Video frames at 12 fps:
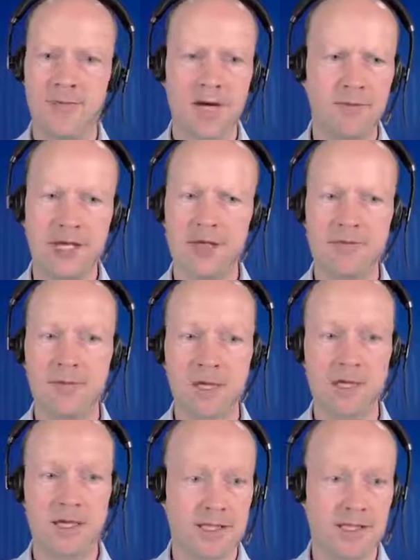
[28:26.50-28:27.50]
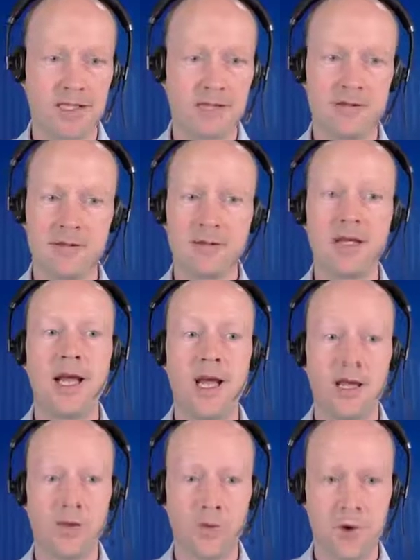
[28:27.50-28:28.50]
I mean it doesn't
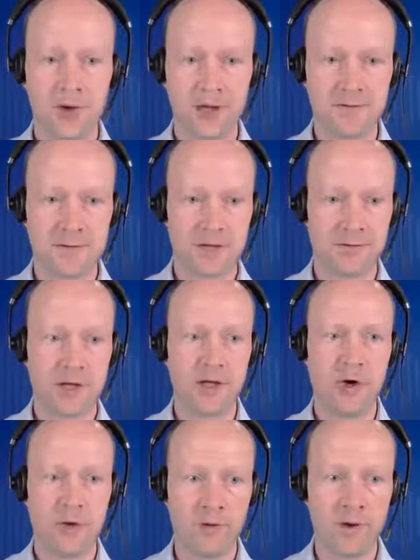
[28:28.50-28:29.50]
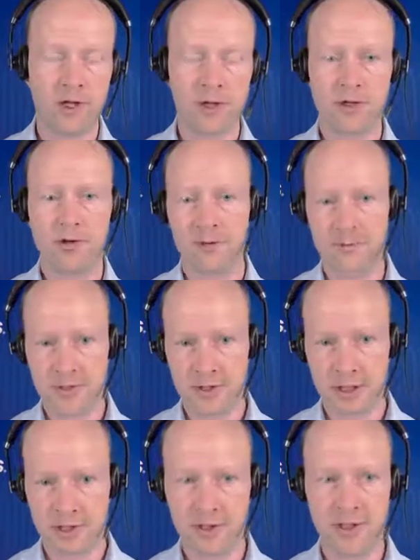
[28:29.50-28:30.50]
in the world if somebody overhears a
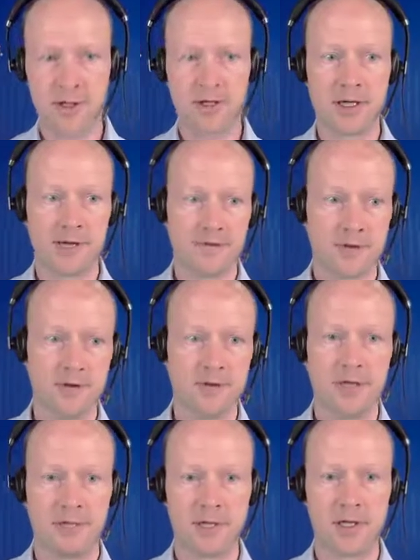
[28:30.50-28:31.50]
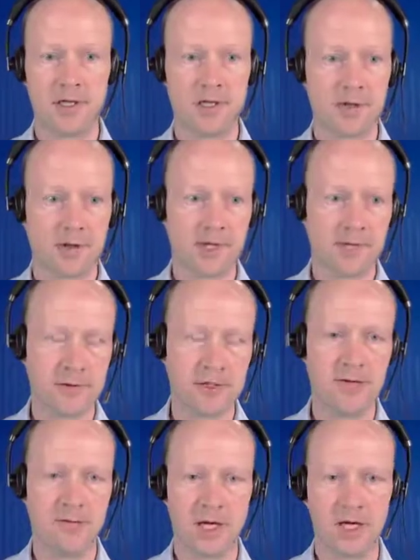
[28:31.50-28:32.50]
conversation in a cafe or something. So kind of a
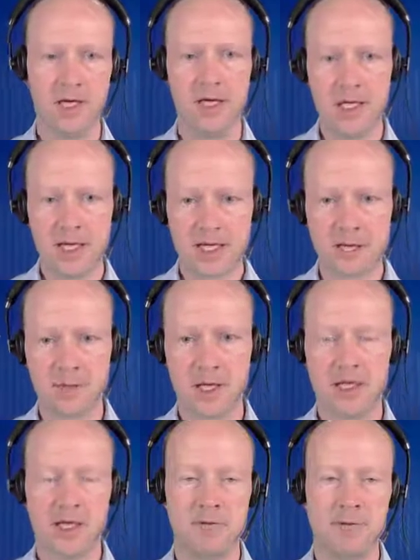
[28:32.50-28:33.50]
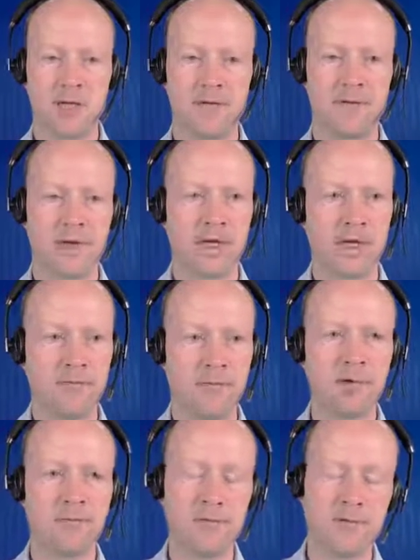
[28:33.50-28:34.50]
similar types of
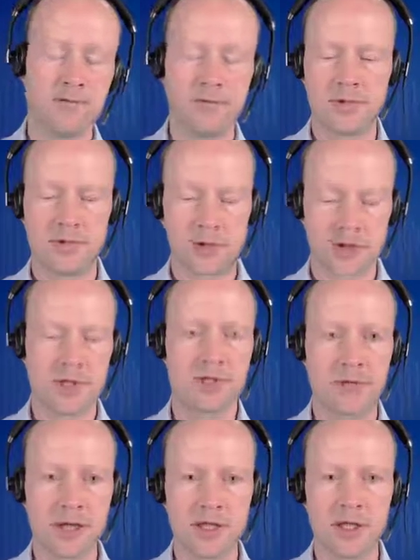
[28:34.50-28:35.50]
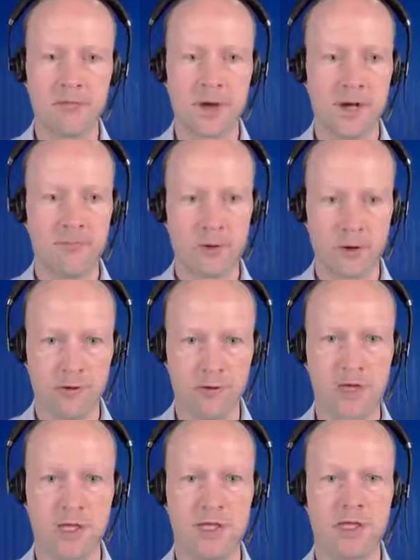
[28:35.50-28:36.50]
just reasonable
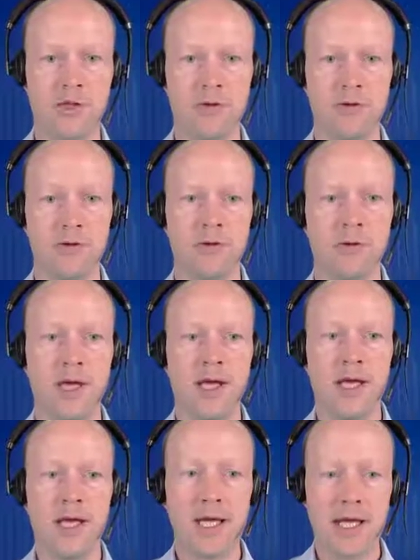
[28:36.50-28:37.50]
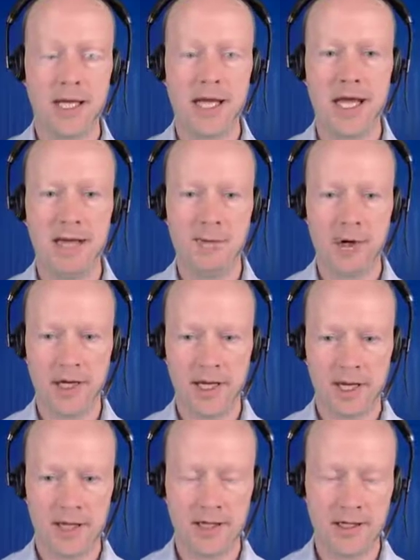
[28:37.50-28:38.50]
approaches to
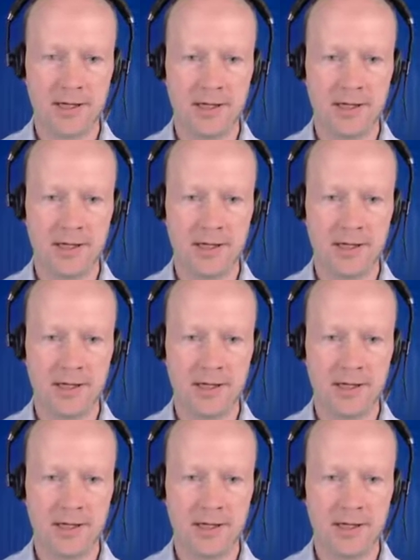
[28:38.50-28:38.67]
enabling